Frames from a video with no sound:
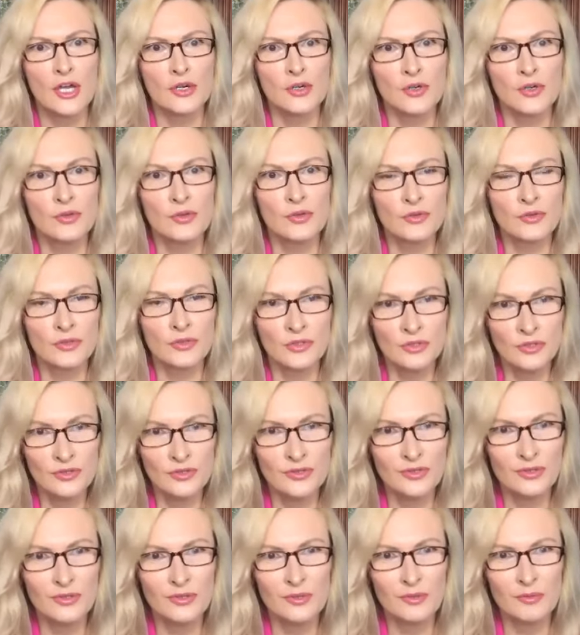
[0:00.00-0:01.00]
who
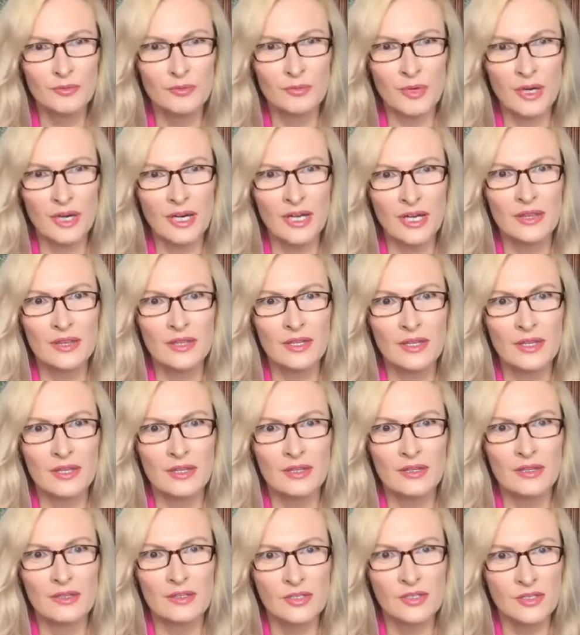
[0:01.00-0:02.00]
knew what
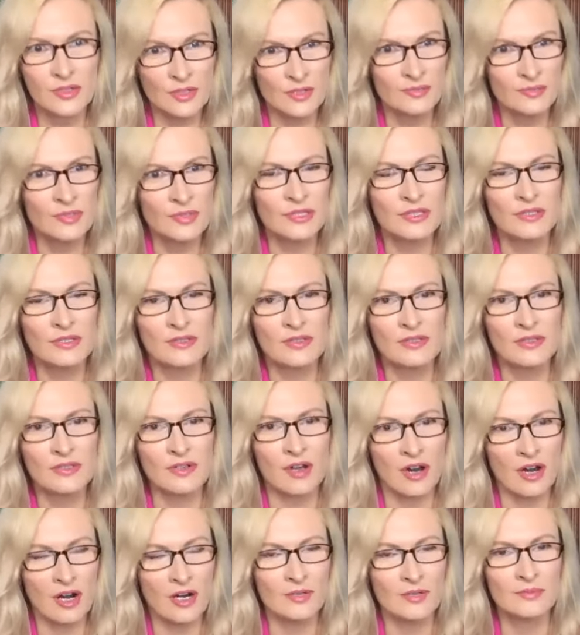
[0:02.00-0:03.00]
Serbia's
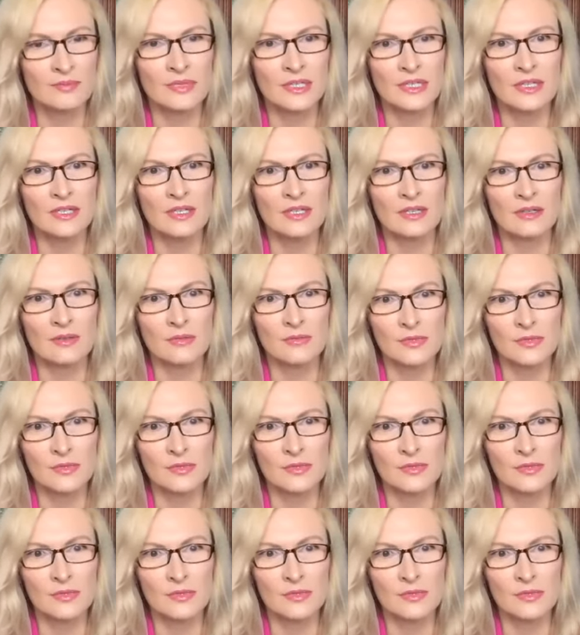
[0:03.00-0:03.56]
army